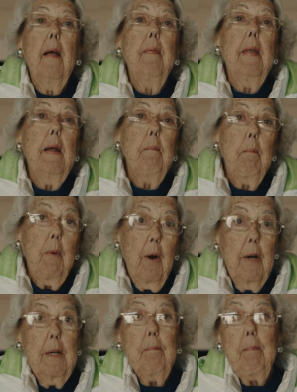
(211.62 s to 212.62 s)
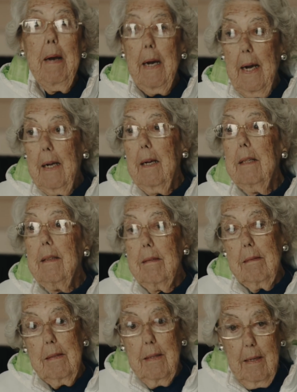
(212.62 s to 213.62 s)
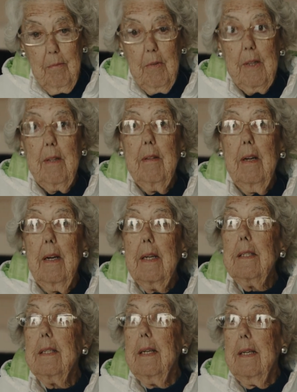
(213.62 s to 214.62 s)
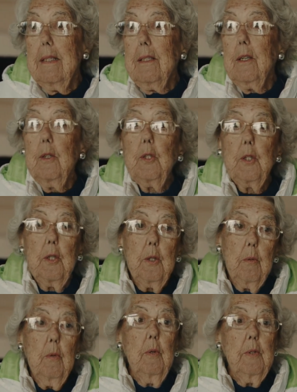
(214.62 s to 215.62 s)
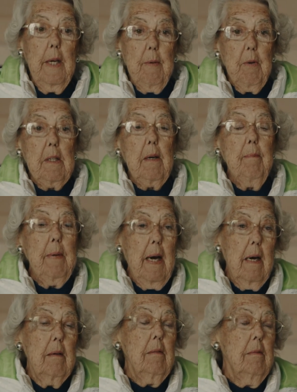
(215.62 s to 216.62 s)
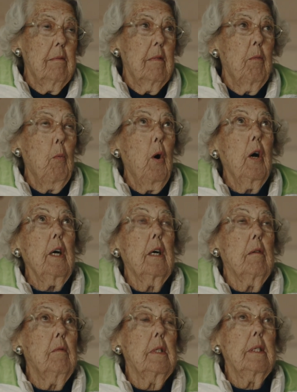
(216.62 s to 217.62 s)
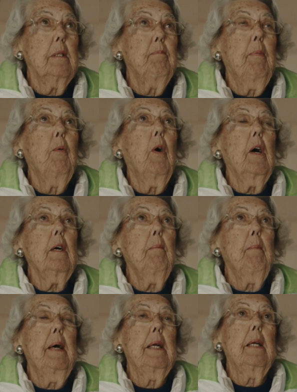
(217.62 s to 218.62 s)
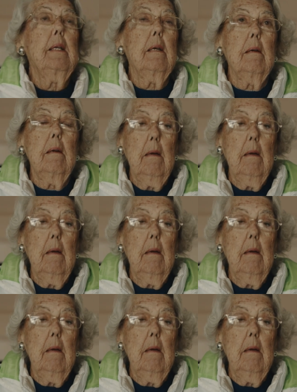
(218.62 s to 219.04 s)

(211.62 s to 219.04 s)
and then brought it back within the next day or so. So he would come down. Walker Pennington.